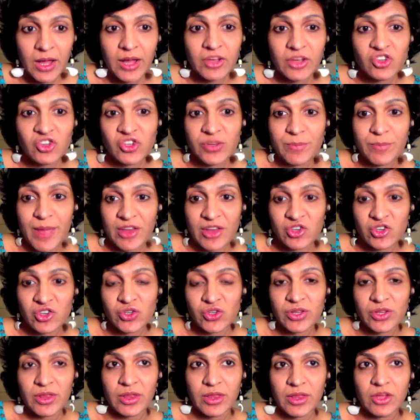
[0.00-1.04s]
She
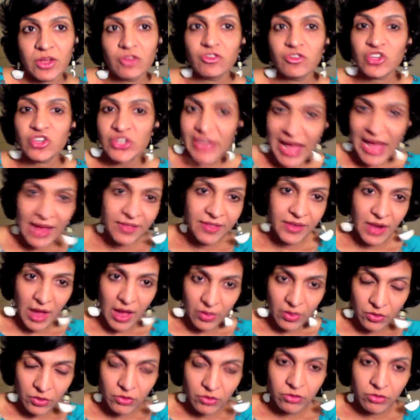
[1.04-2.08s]
mentions, so she has
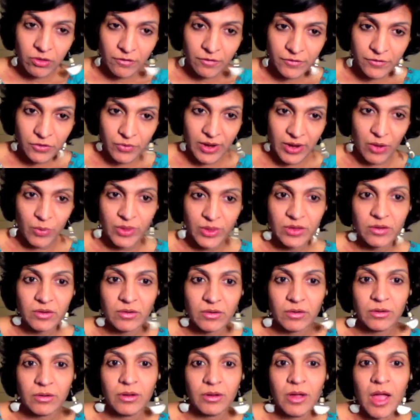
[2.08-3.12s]
another software with
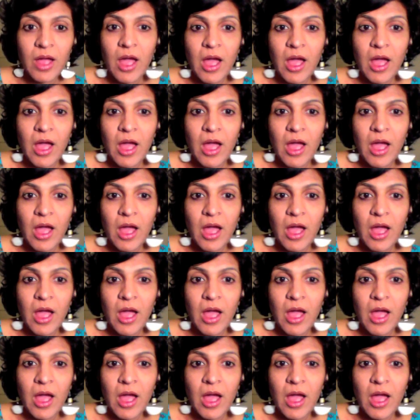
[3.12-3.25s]
her,